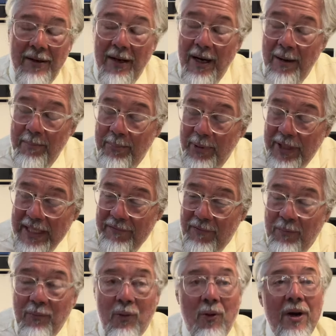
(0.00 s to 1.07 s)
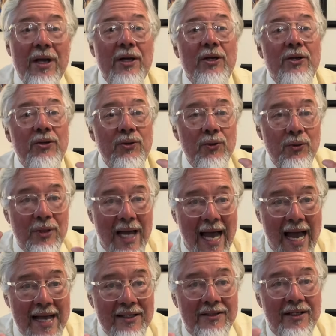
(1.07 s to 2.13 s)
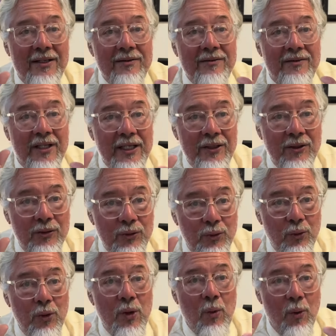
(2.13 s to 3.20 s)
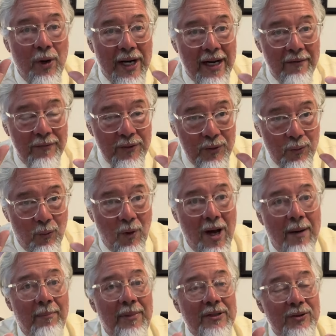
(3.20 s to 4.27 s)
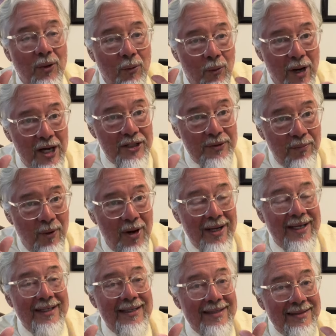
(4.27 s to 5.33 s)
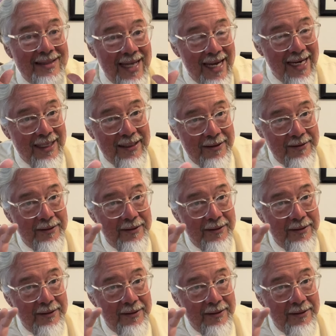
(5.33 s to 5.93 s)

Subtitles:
Unbelievable. You guys continue doing whatever you want, but the watch market is dead.